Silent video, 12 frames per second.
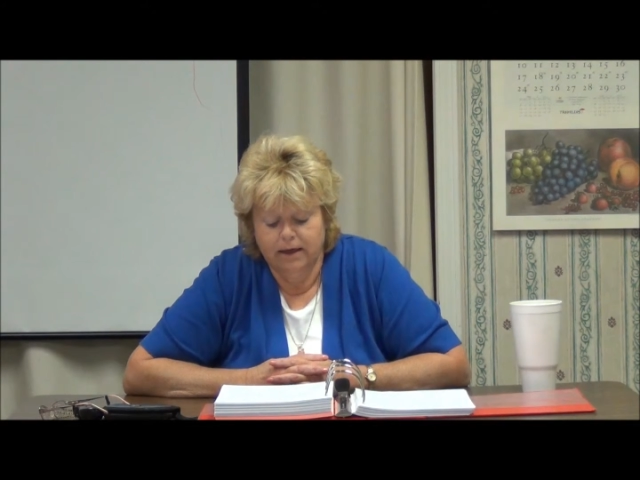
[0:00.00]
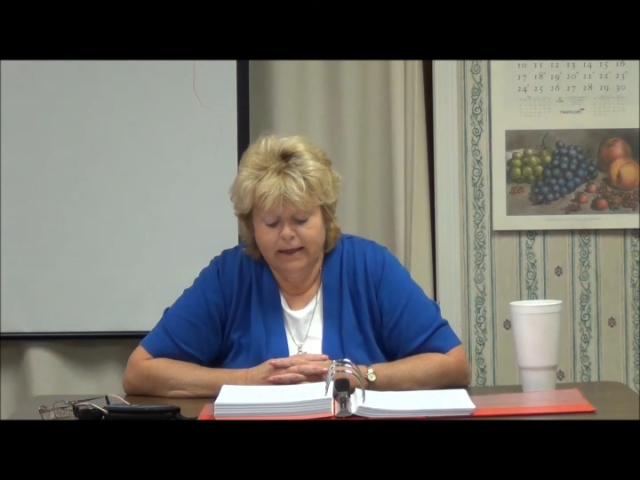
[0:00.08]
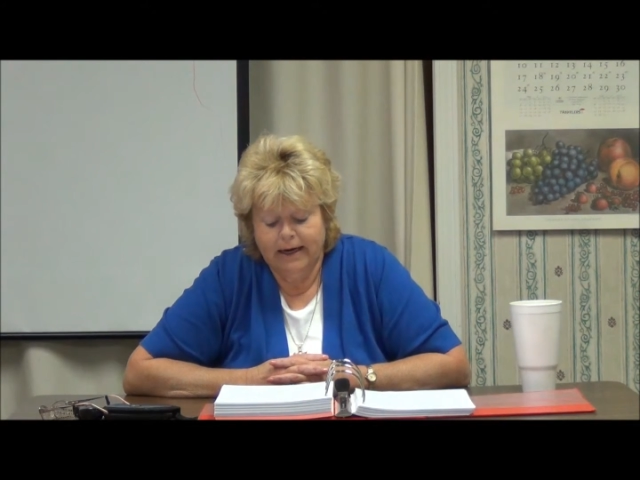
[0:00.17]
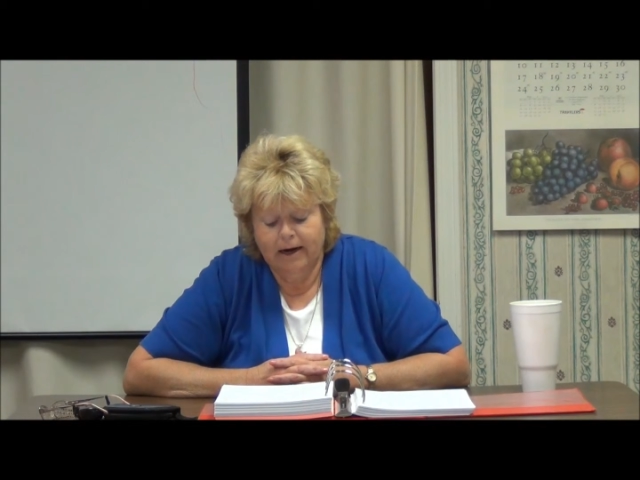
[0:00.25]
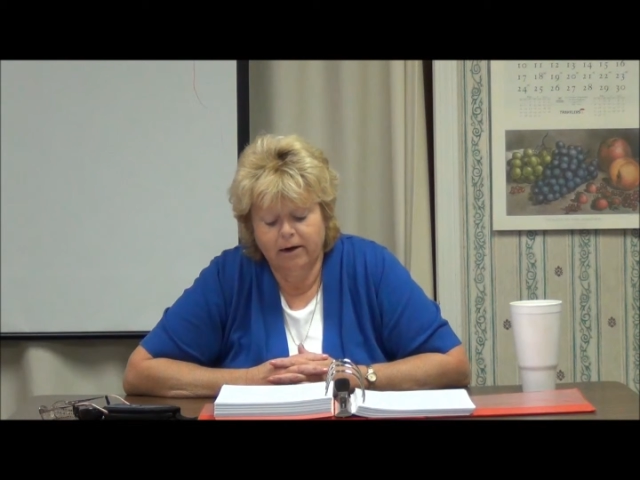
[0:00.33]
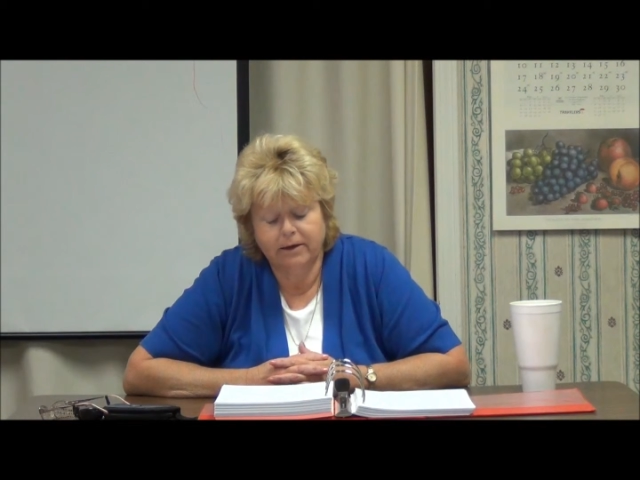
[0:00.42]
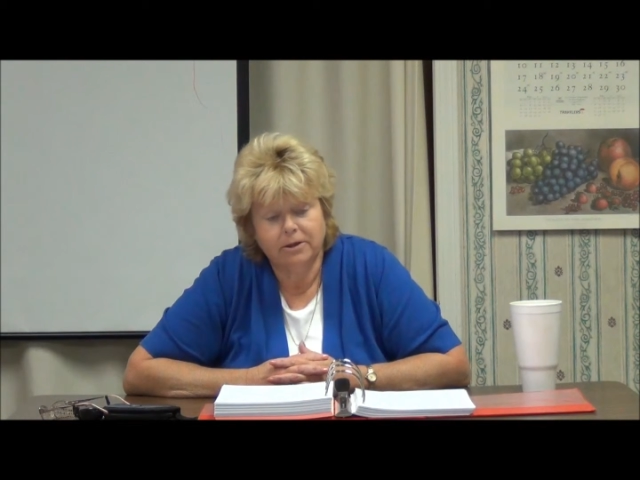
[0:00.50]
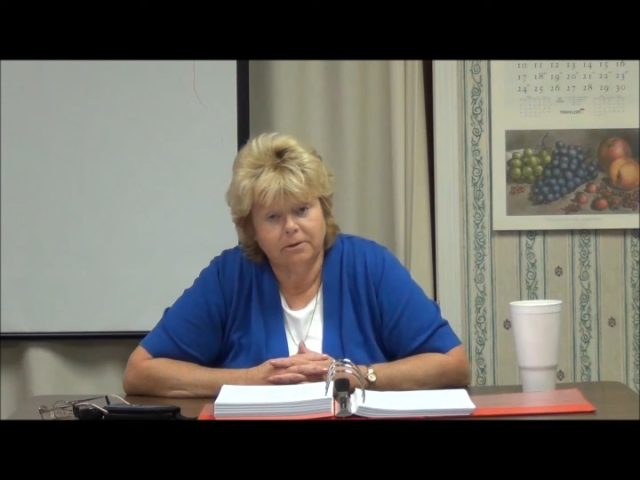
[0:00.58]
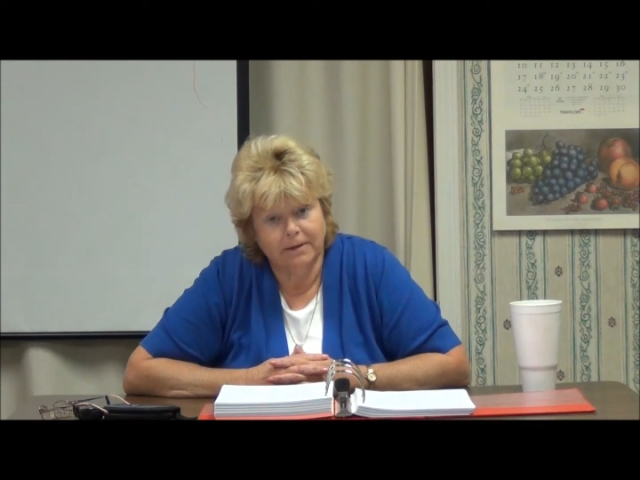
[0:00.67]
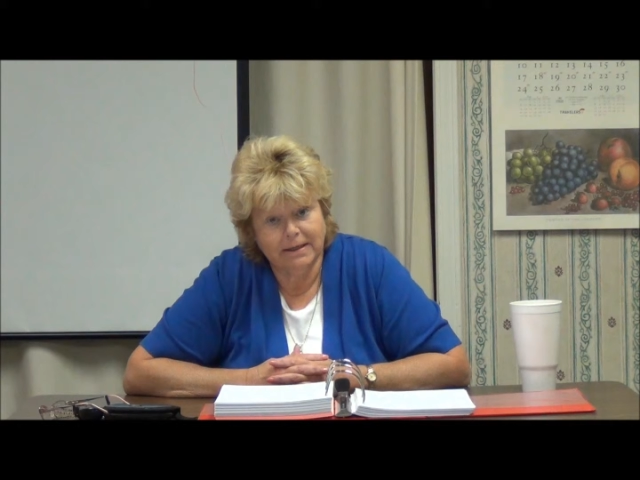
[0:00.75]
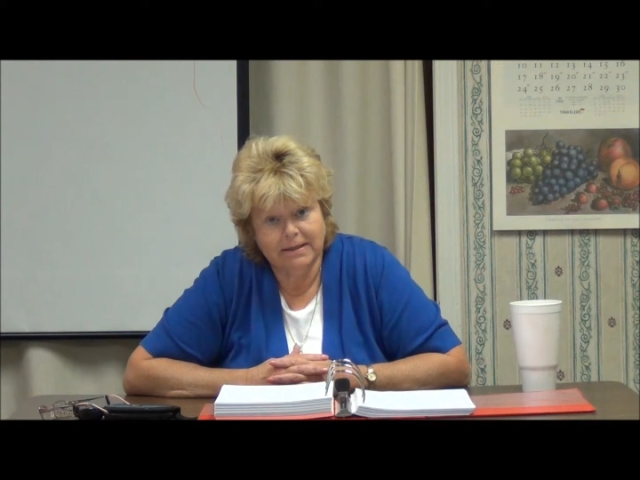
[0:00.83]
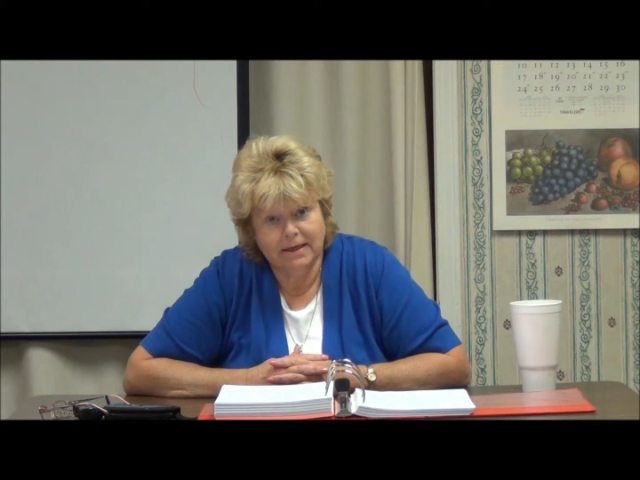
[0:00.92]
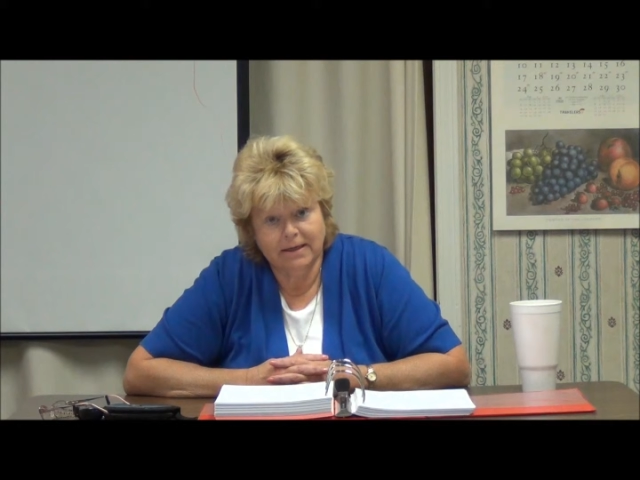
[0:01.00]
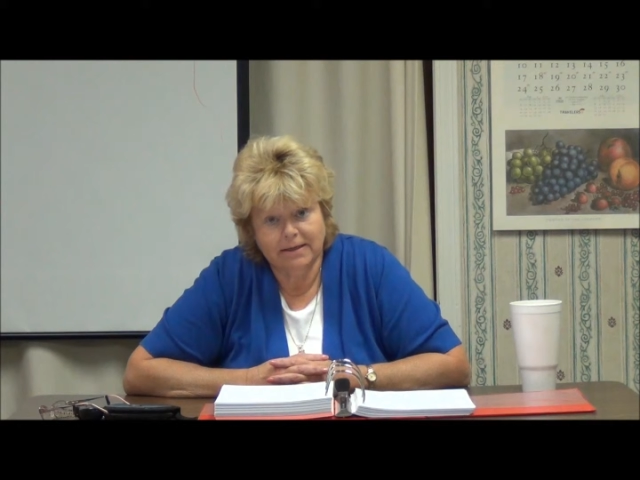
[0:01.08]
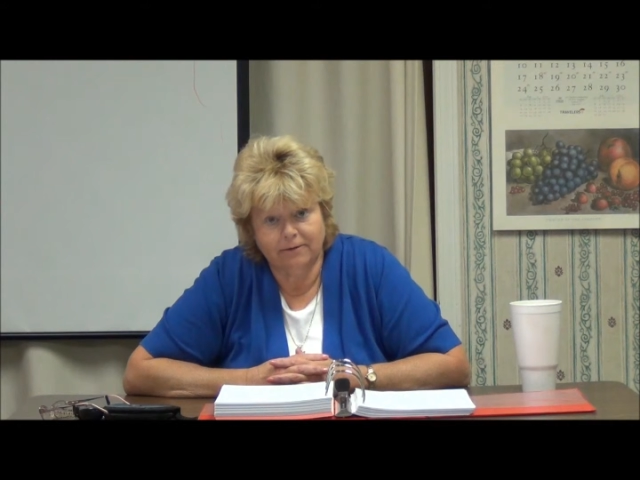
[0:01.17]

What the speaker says: Characteristics